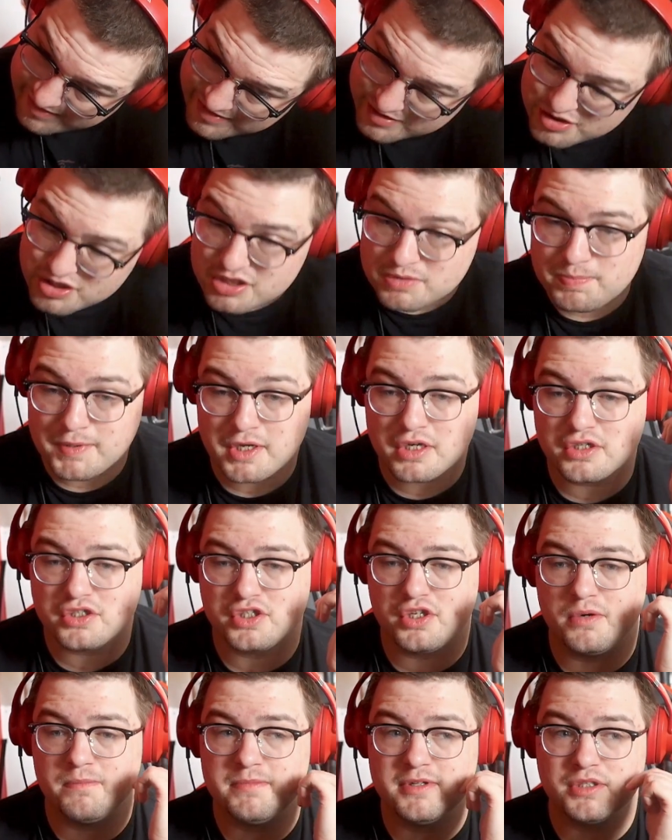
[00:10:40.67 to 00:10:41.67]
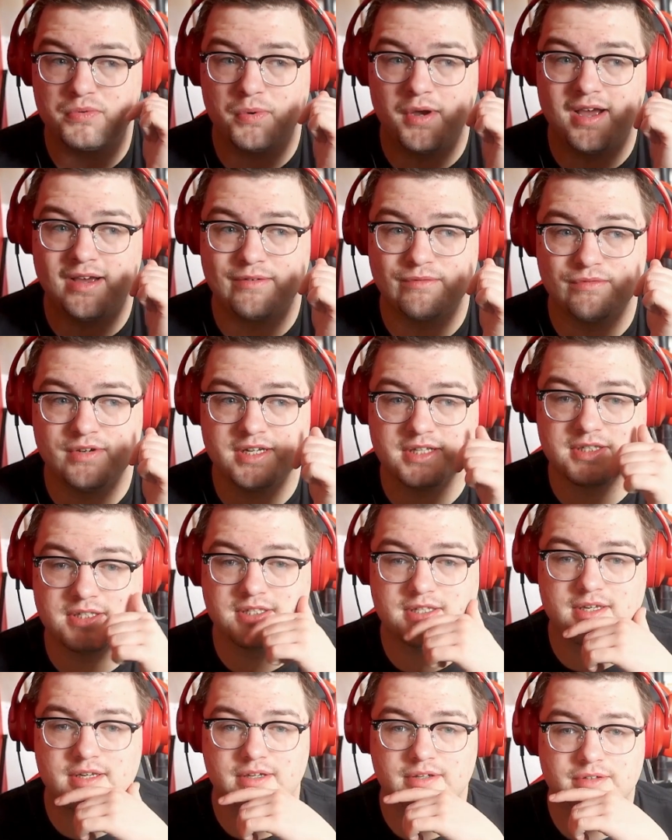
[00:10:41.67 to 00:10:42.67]
Just because zombies were at
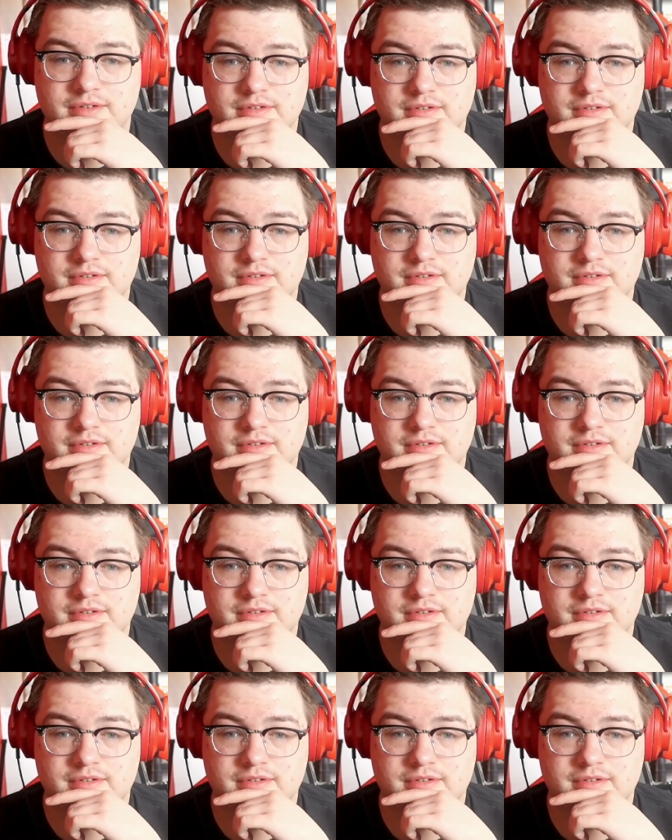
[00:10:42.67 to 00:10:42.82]
risk.